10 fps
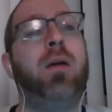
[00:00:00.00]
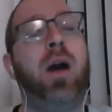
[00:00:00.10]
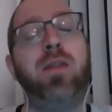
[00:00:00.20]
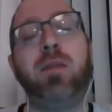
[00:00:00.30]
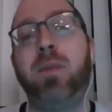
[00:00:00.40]

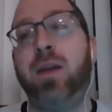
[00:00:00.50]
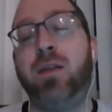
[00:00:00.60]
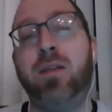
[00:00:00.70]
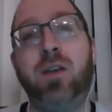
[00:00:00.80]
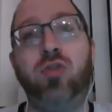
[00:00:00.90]
I think
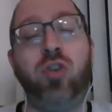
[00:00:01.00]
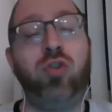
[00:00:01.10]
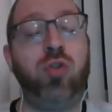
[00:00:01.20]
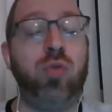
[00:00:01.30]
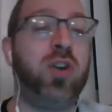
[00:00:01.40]
Makdessi is just
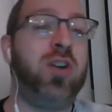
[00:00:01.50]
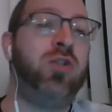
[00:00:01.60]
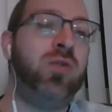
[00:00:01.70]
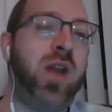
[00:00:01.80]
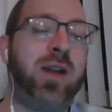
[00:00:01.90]
too good,
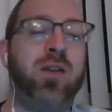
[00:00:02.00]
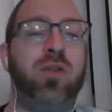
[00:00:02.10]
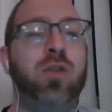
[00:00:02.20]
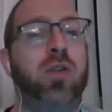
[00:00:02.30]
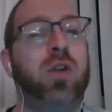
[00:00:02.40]
too
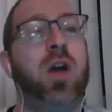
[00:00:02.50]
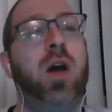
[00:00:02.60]
technical.